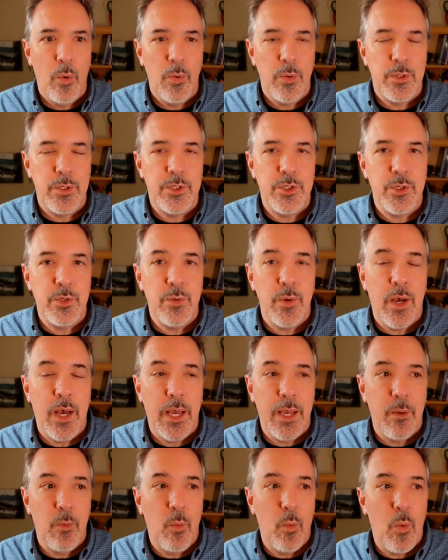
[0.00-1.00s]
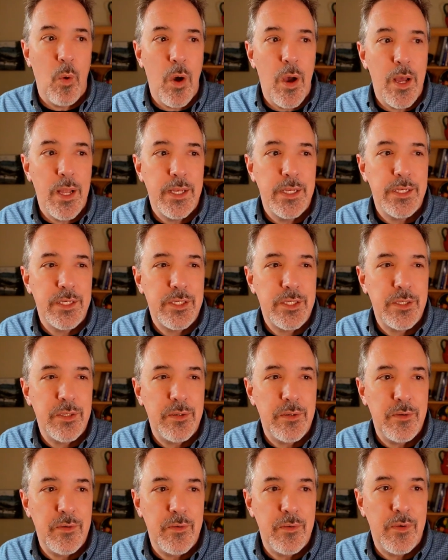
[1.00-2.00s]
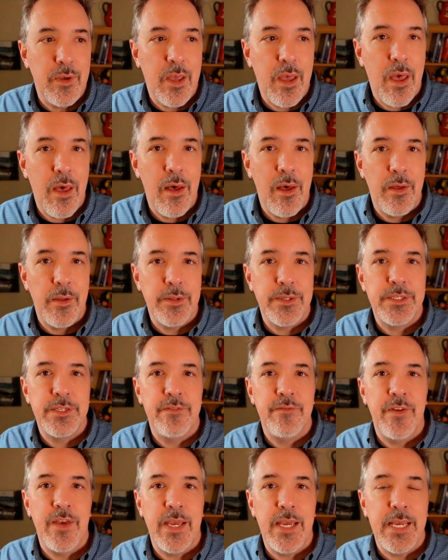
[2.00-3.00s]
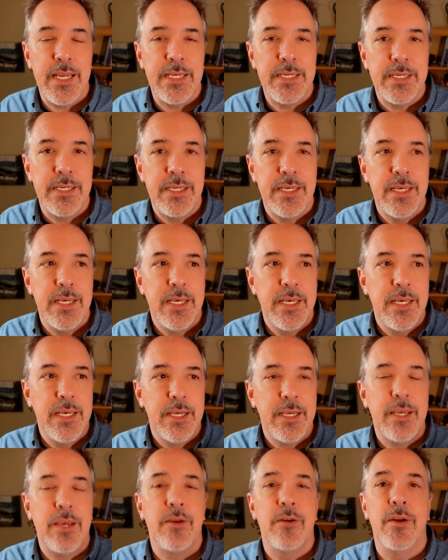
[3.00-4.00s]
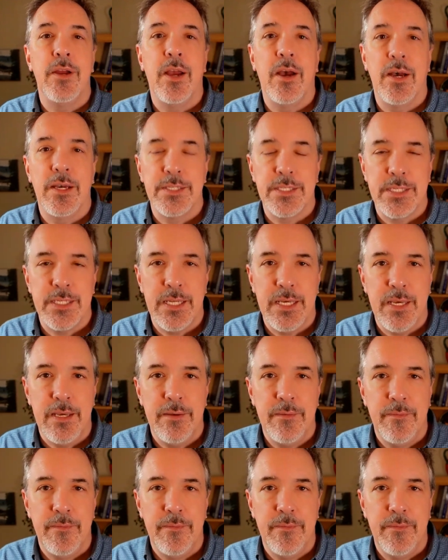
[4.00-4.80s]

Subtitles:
Do I want to cultivate curiosity?